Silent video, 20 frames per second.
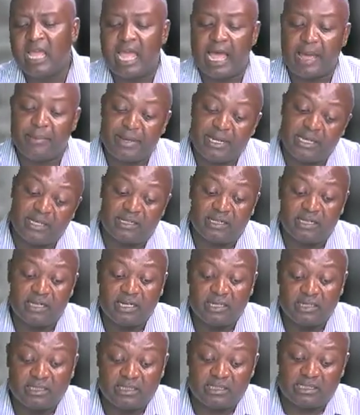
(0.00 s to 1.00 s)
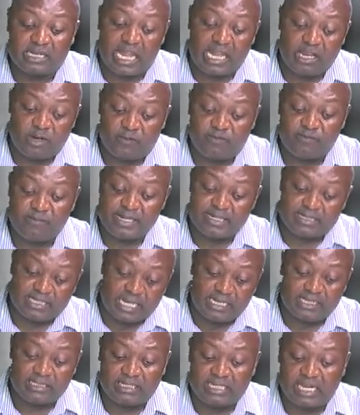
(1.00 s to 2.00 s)
I mean, this kind of
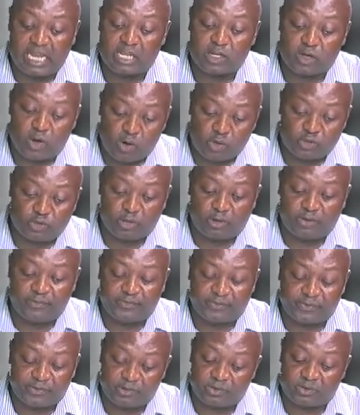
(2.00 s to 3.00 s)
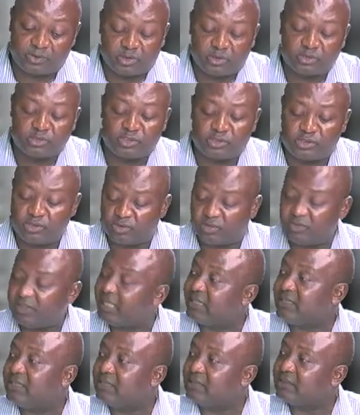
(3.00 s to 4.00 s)
mentality and culture of fraud will continue to
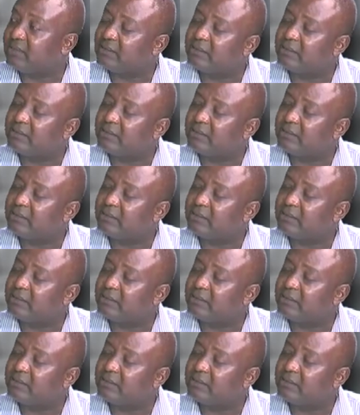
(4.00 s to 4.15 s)
exist.